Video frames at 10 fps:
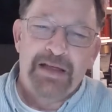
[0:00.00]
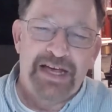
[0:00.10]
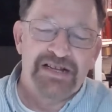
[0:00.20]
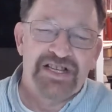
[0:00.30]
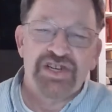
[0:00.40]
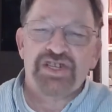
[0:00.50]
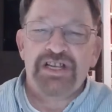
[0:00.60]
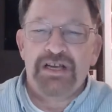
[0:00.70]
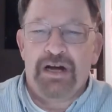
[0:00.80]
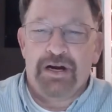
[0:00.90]
that
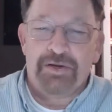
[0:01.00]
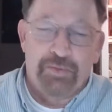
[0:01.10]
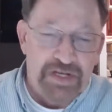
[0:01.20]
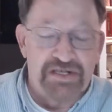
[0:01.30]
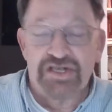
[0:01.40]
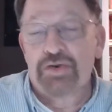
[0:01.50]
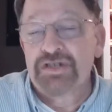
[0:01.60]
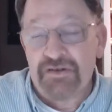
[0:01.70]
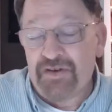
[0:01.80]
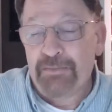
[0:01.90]
essentially are the real
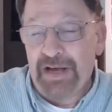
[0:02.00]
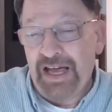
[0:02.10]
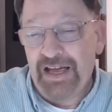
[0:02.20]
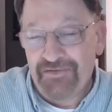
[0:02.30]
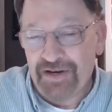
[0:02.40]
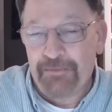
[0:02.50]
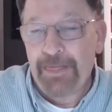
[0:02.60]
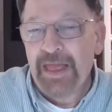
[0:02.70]
source of our behavior.